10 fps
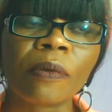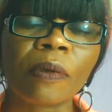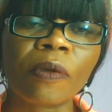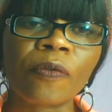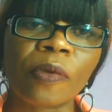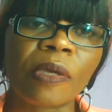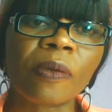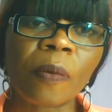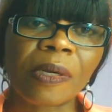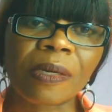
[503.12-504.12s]
if you get
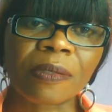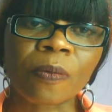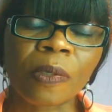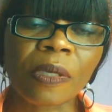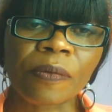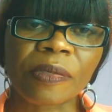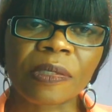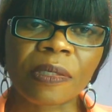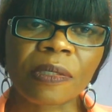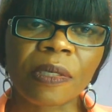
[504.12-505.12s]
the one that is water
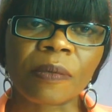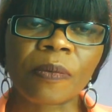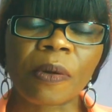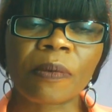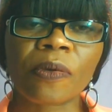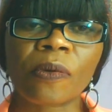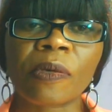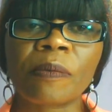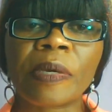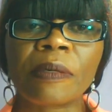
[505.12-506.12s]
resistant, probably you're
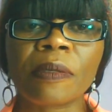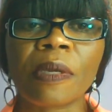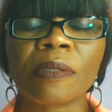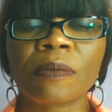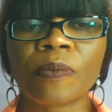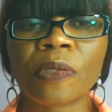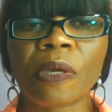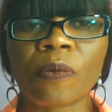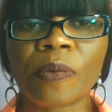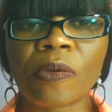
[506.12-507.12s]
on the bed. That
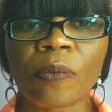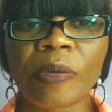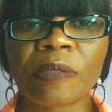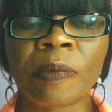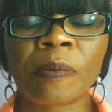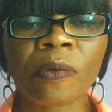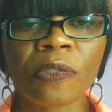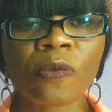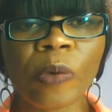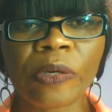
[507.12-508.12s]
will be your best bet,
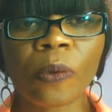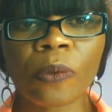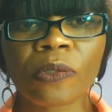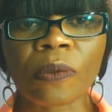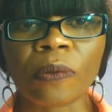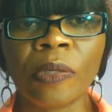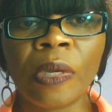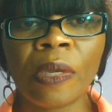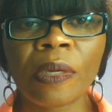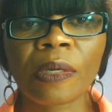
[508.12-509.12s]
because sweat also
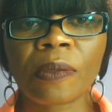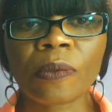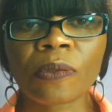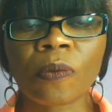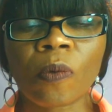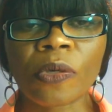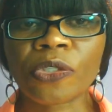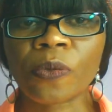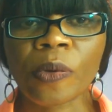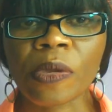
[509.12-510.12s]
can also
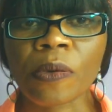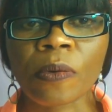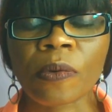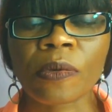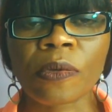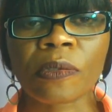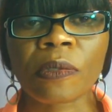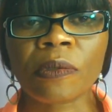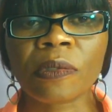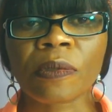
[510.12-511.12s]
wash away your
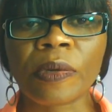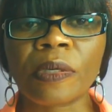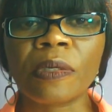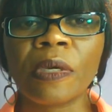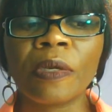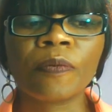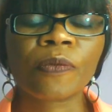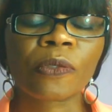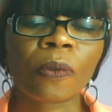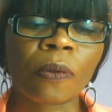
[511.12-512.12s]
sunscreen.
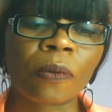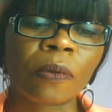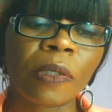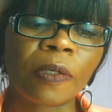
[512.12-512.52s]
So